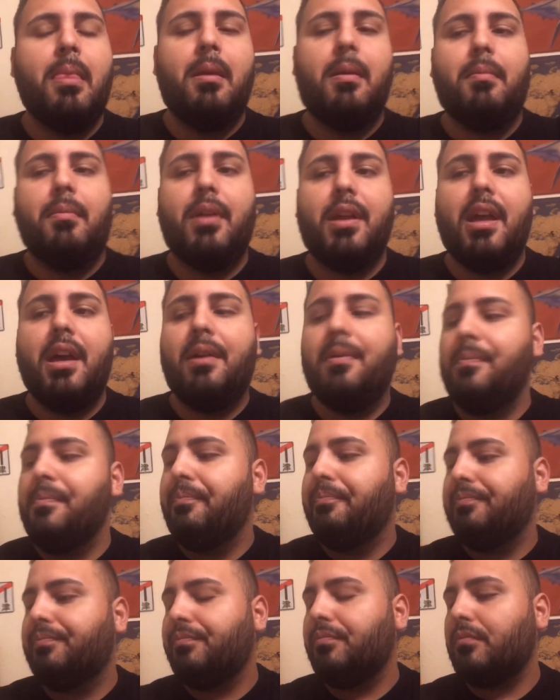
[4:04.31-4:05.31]
But yeah,
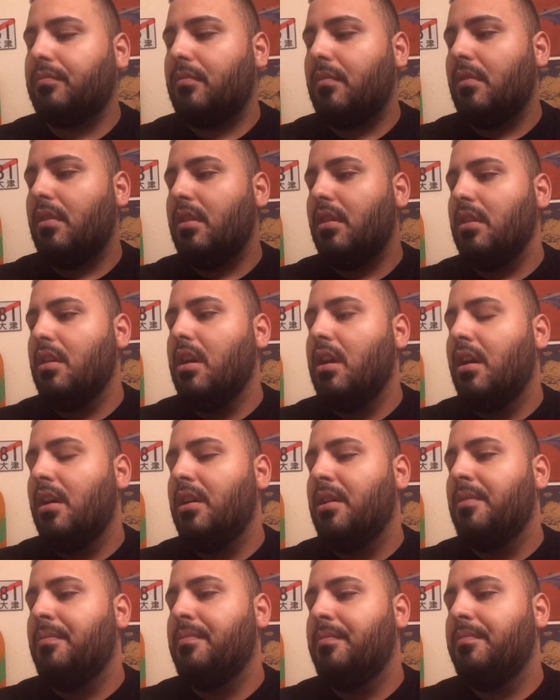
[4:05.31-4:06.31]
um,
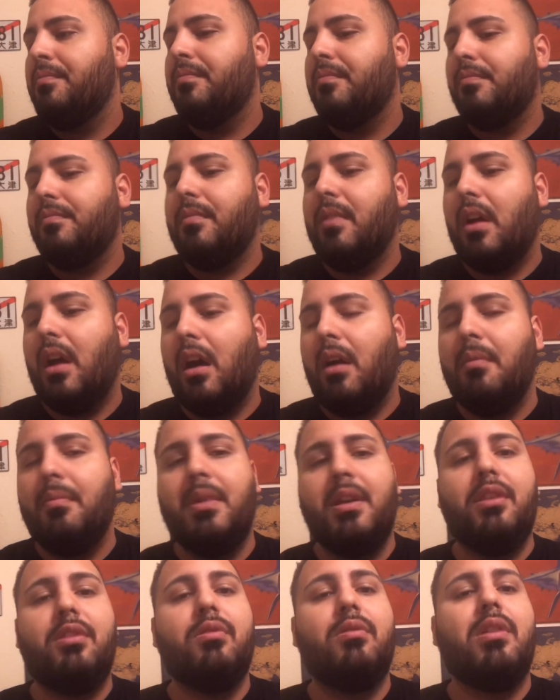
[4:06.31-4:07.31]
I'll be
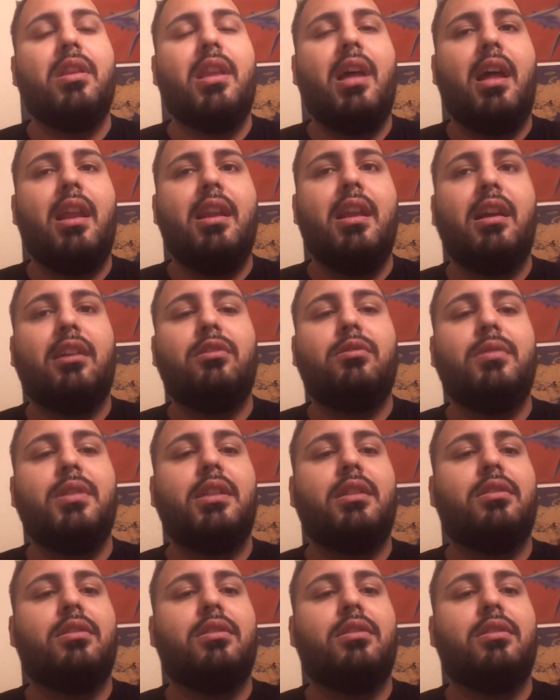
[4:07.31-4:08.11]
doing that next week,